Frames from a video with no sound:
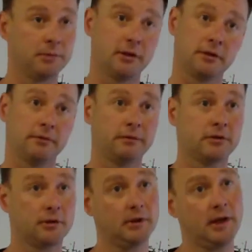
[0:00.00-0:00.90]
because if you
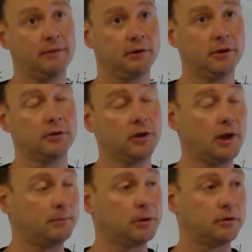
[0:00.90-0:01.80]
have a little
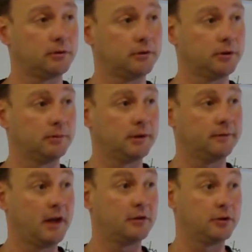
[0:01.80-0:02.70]
temperature and a little bit of
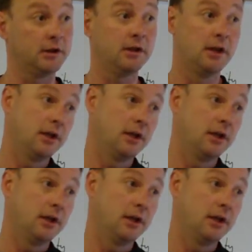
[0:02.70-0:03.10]
energy,